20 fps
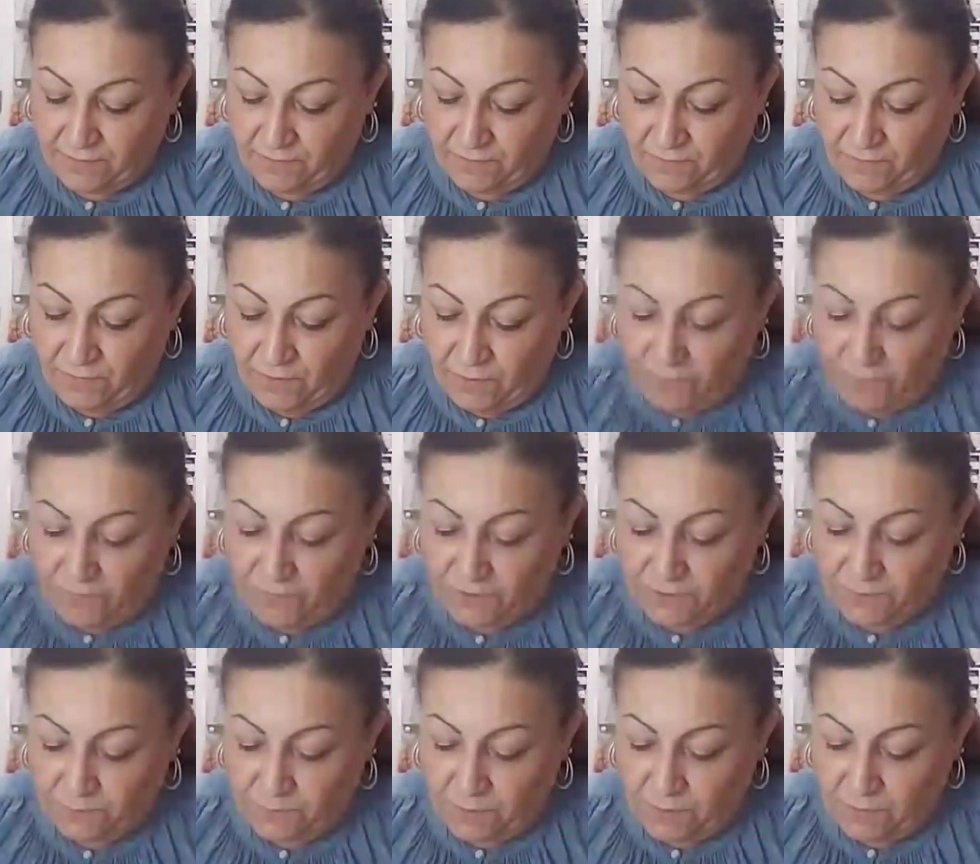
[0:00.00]

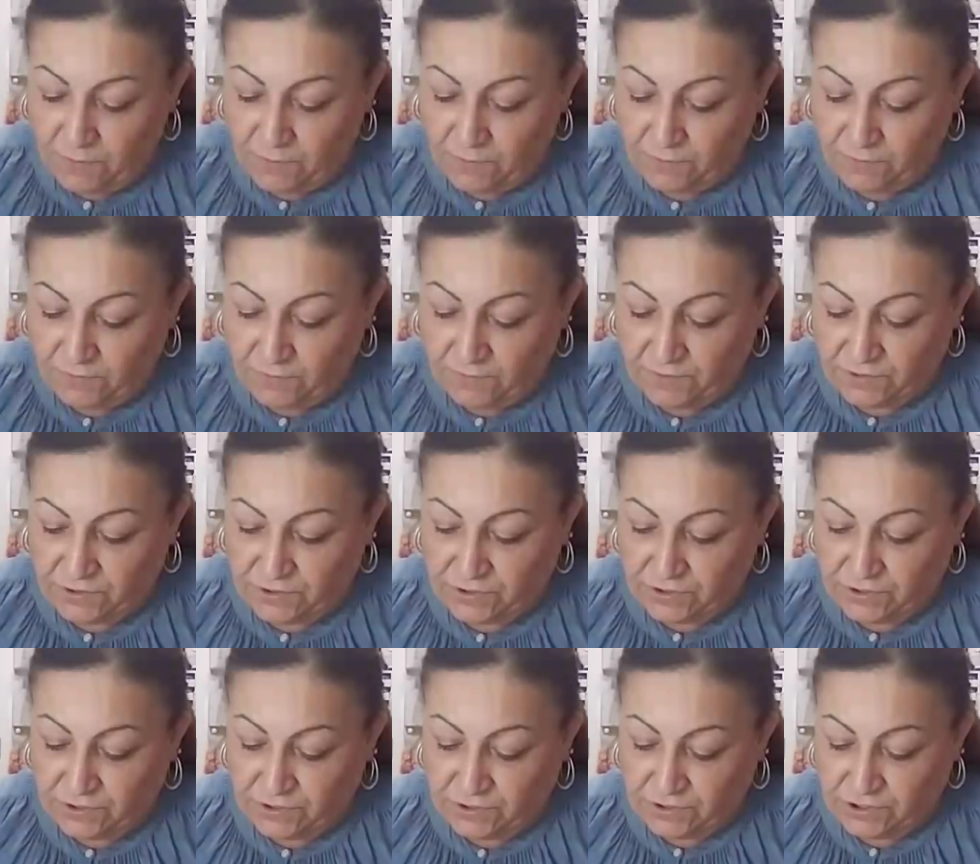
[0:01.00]
Rosemo
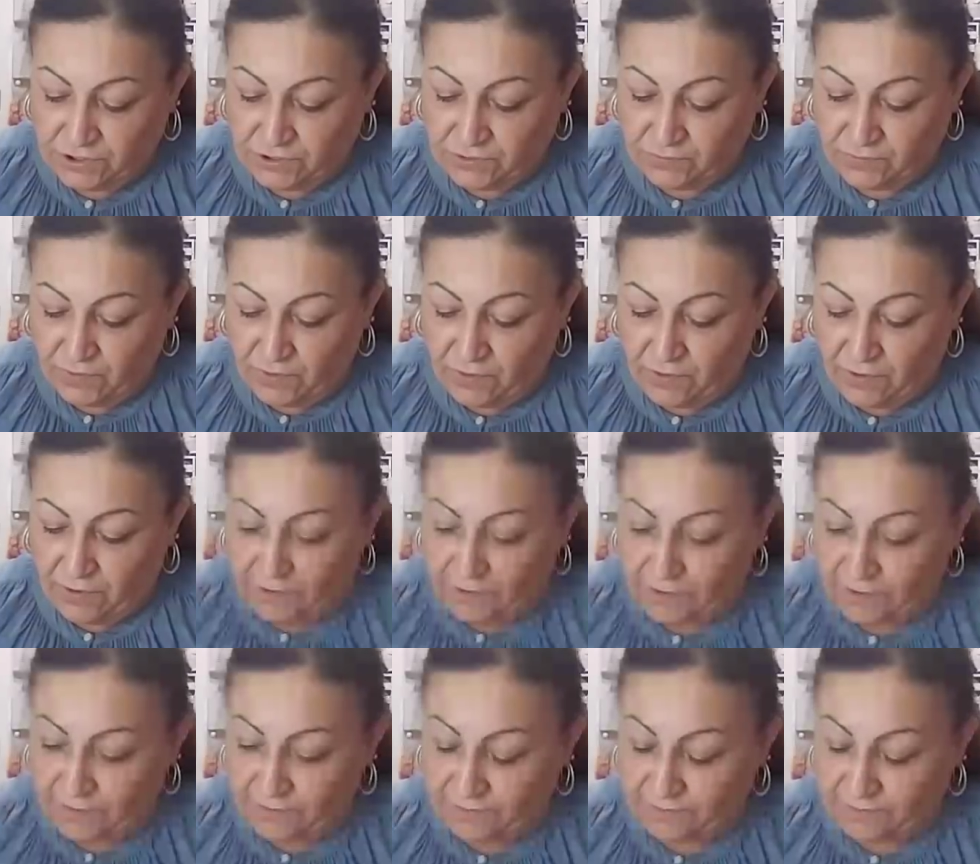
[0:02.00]
Girard.